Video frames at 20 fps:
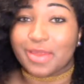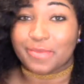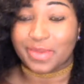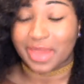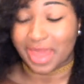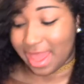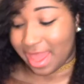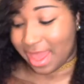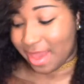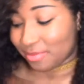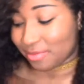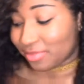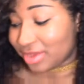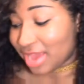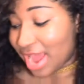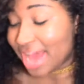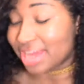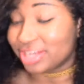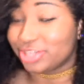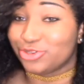pad, but
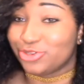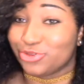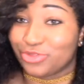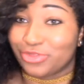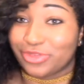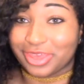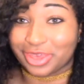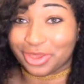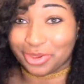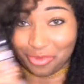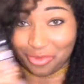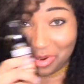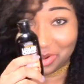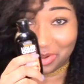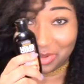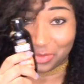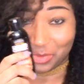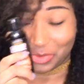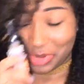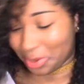I do think it
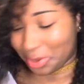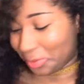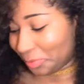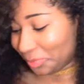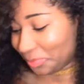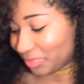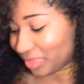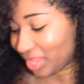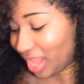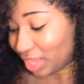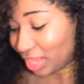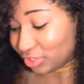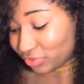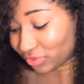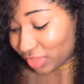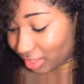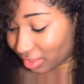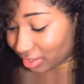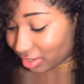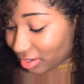works well. I do
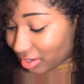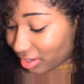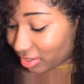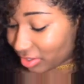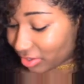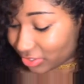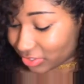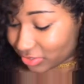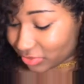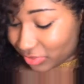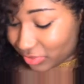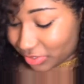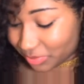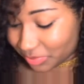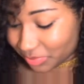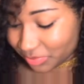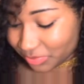like the color as well.